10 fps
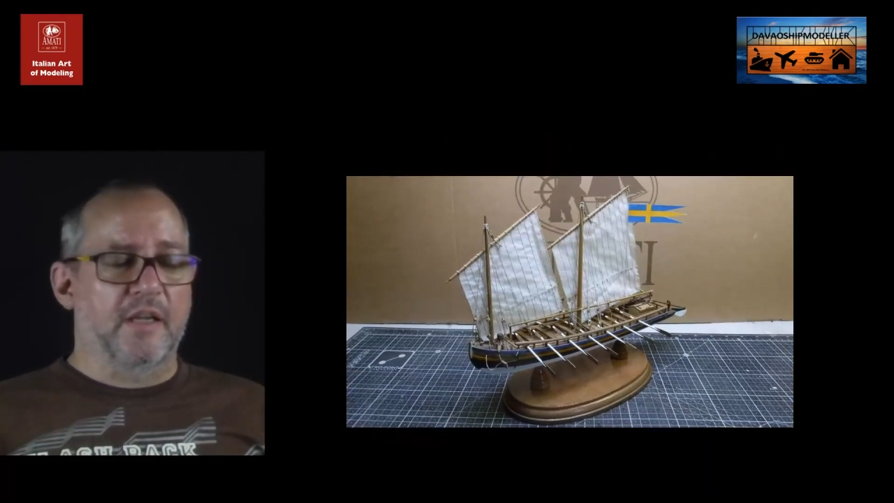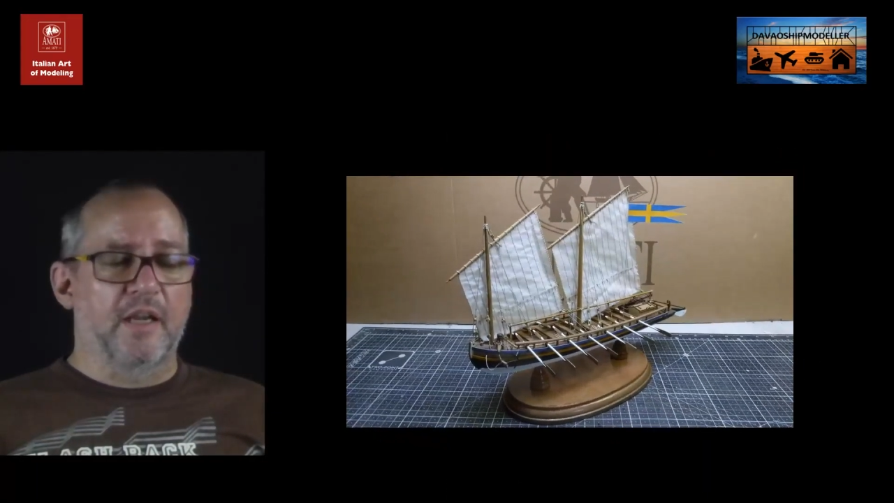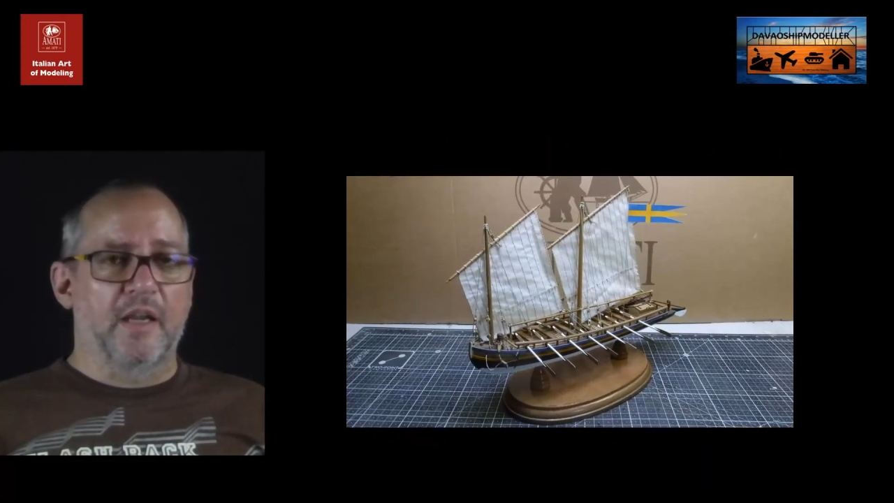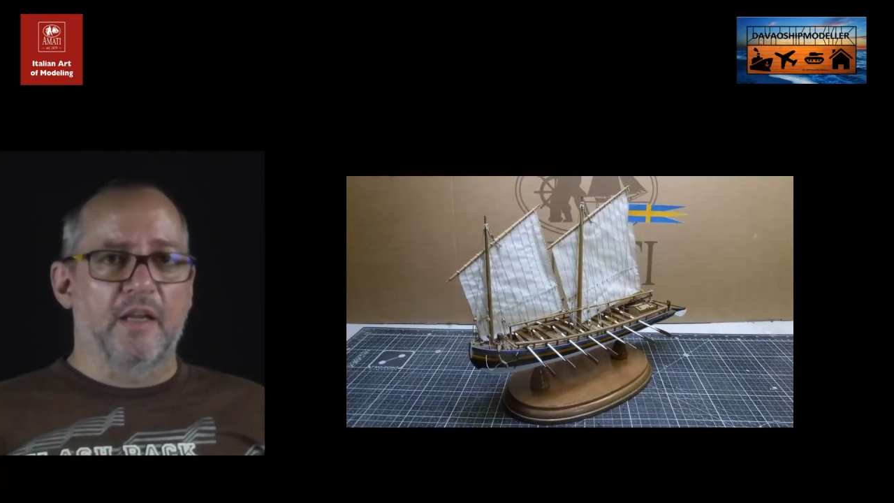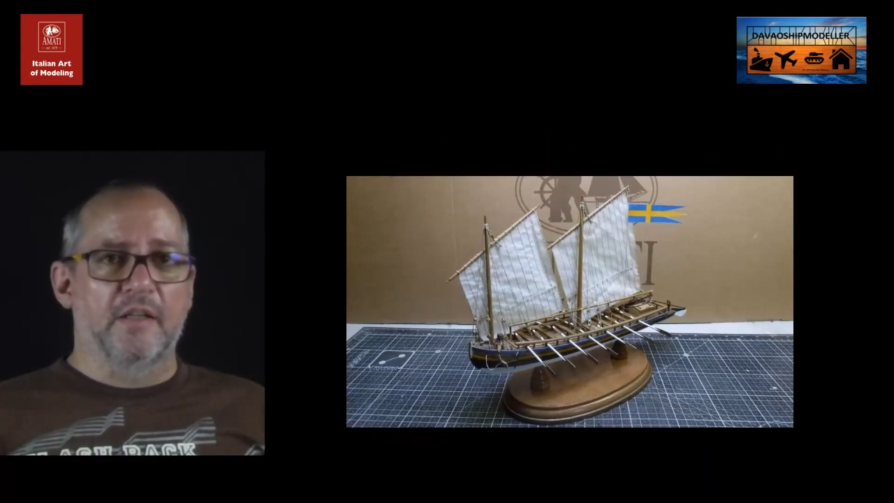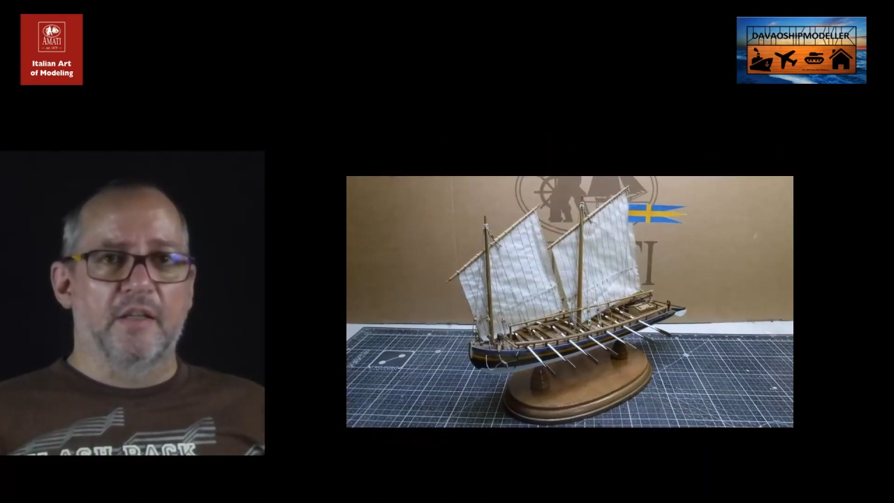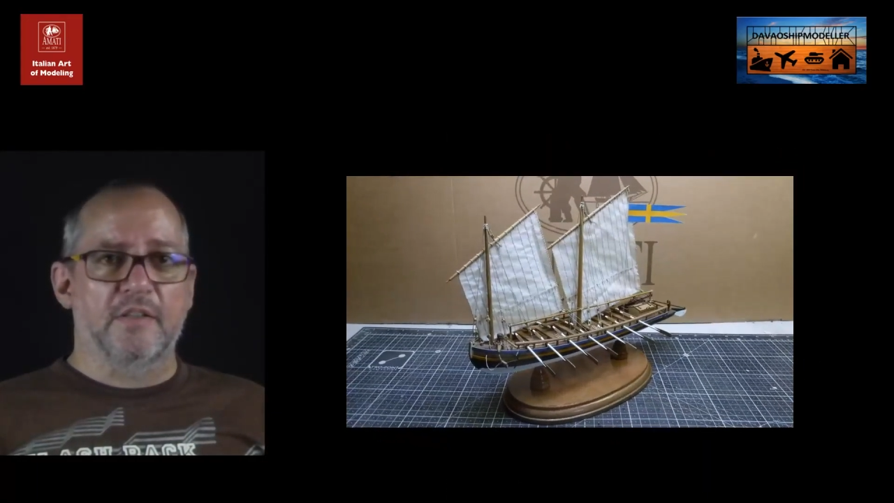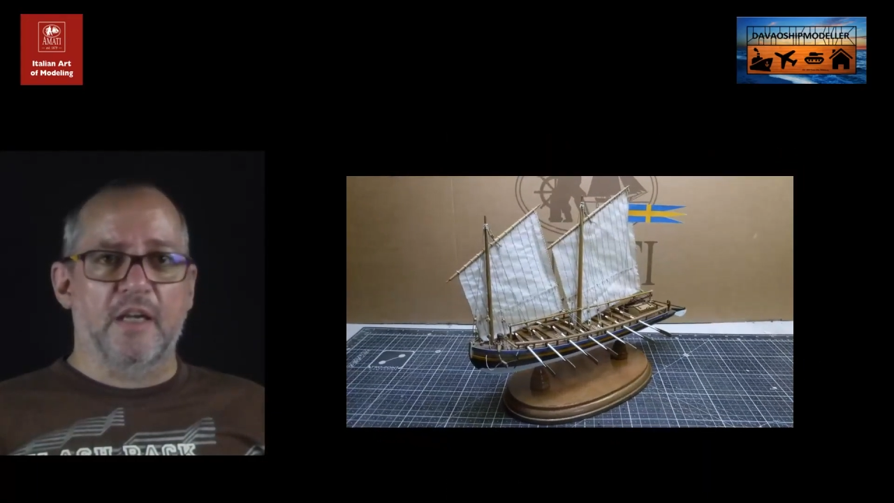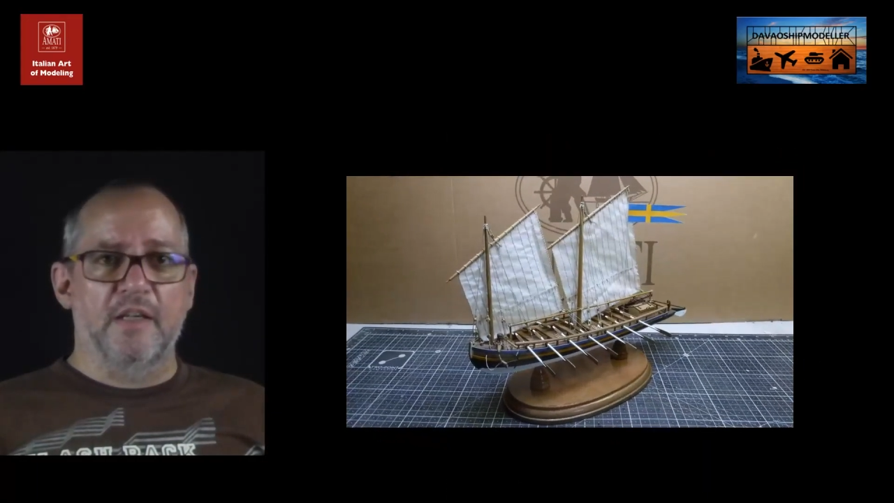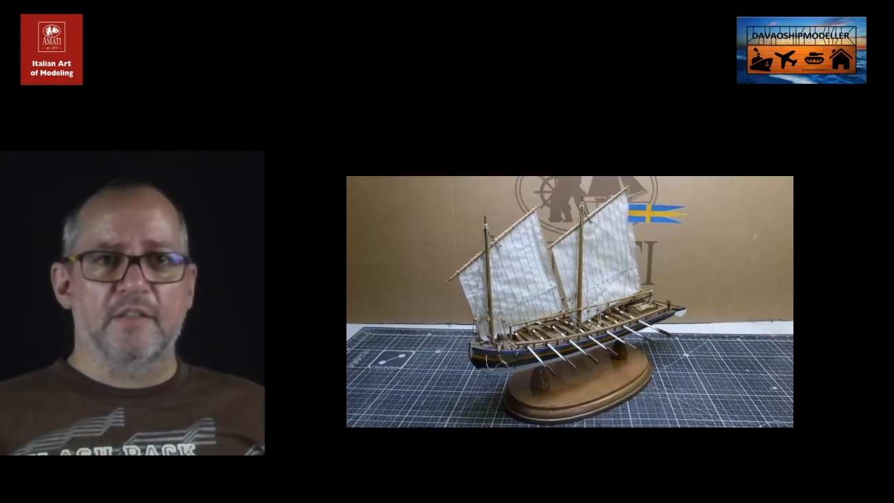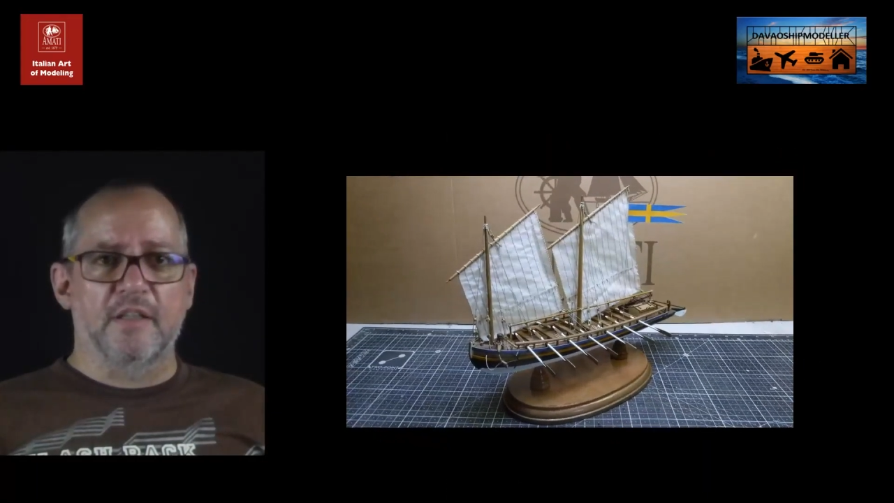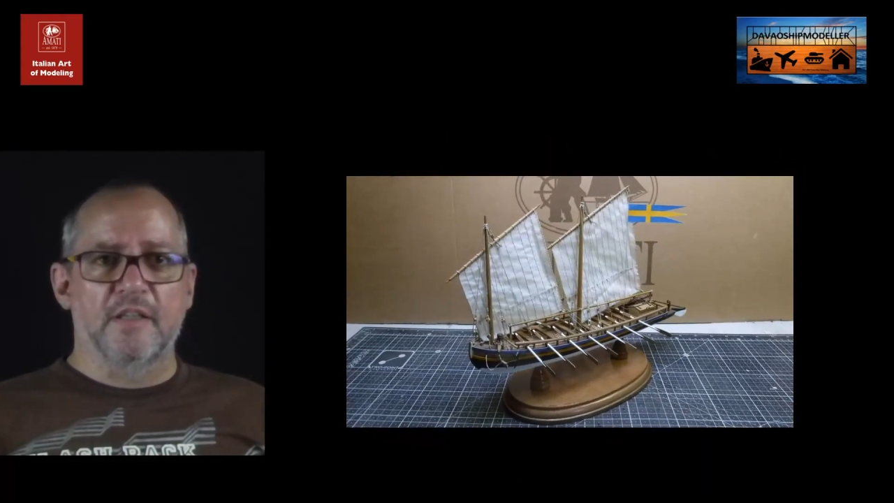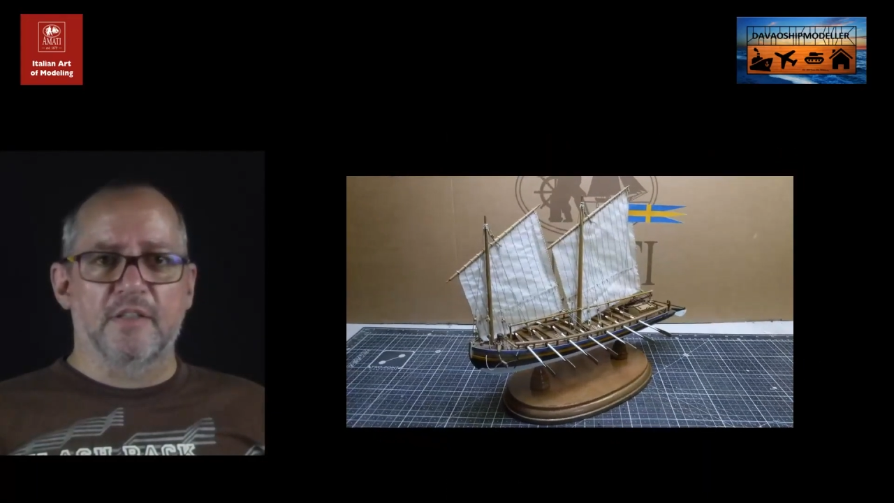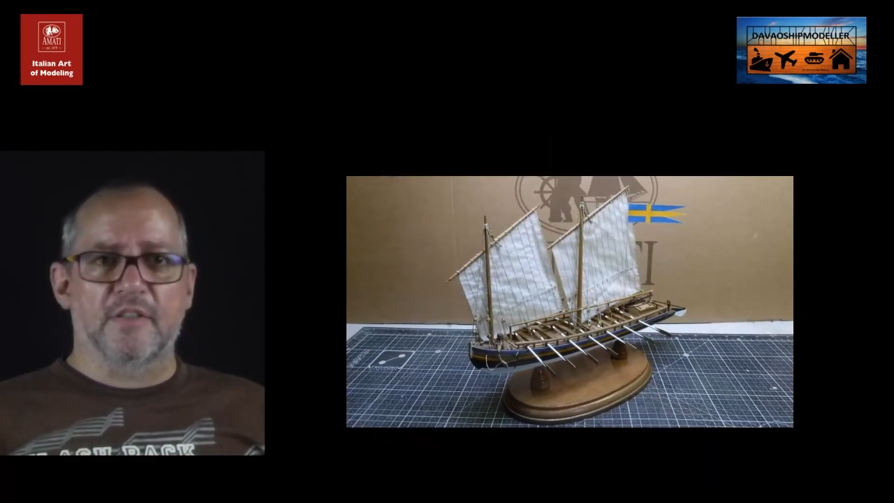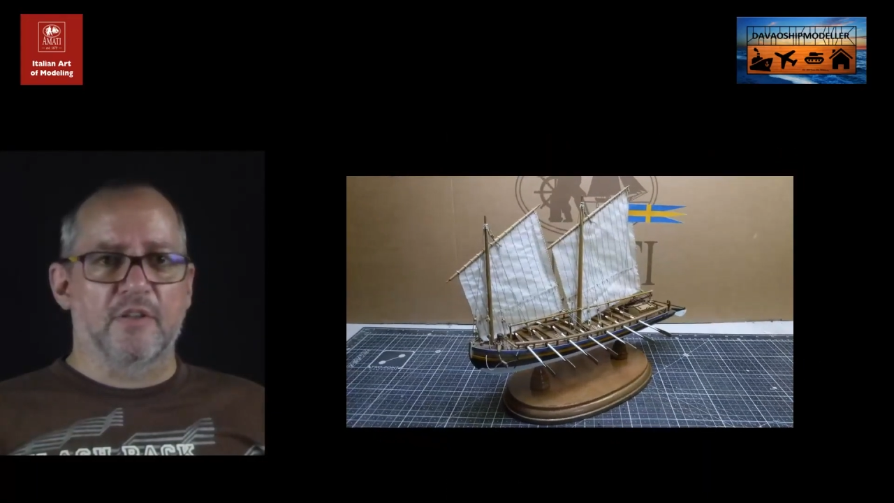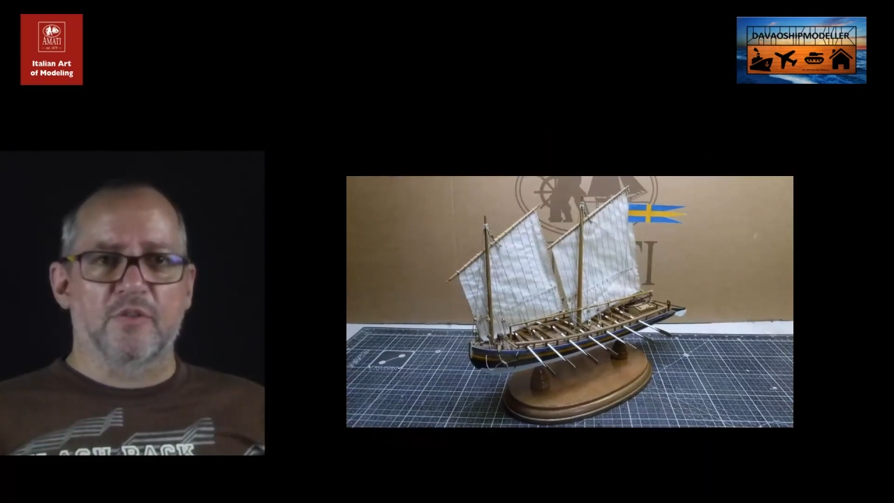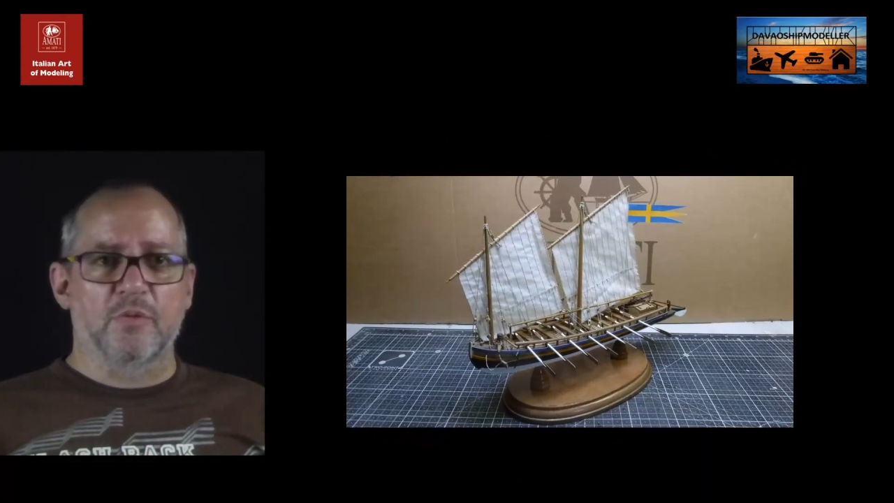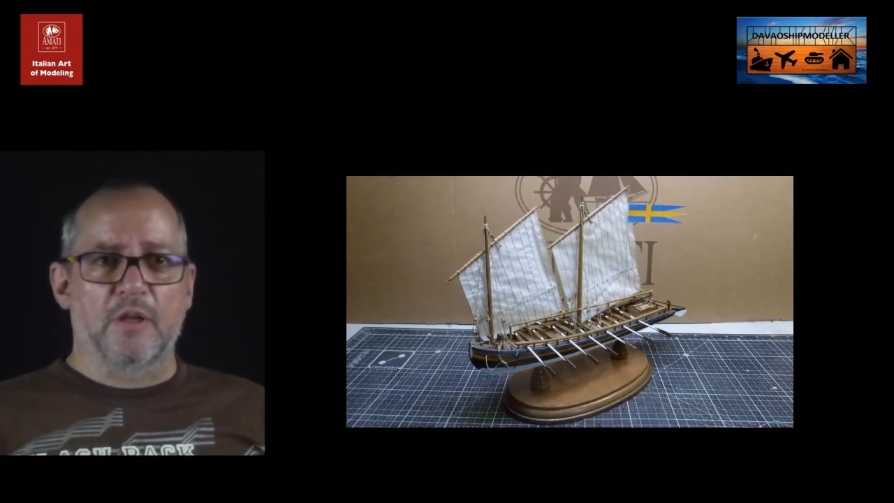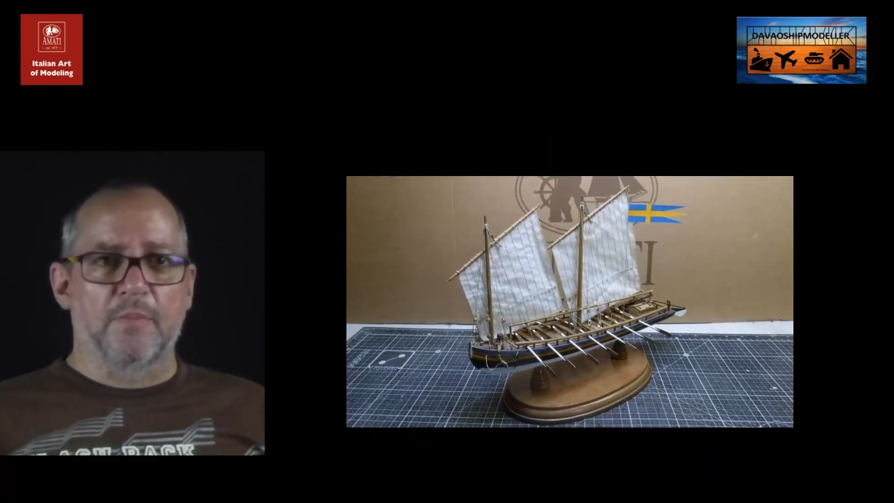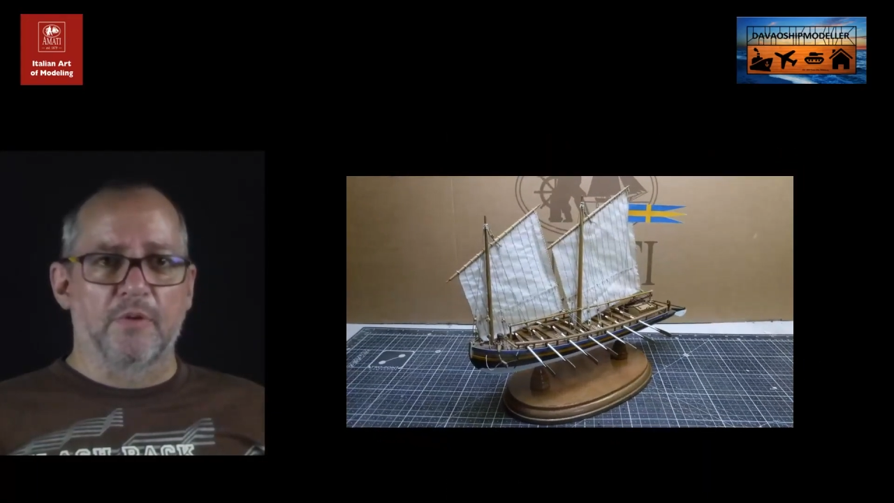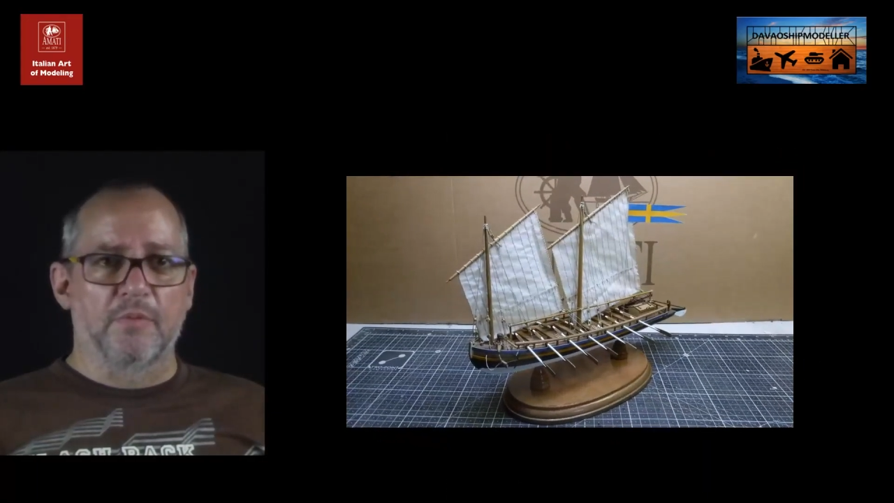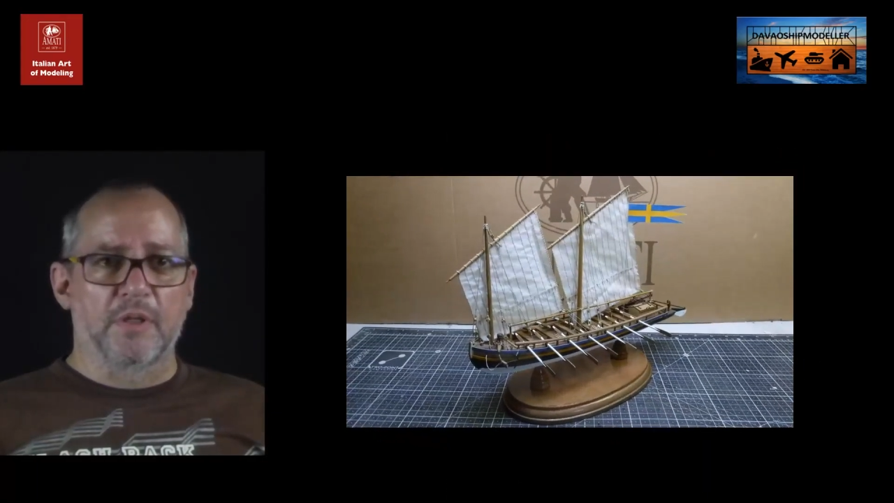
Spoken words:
and the size is suitable.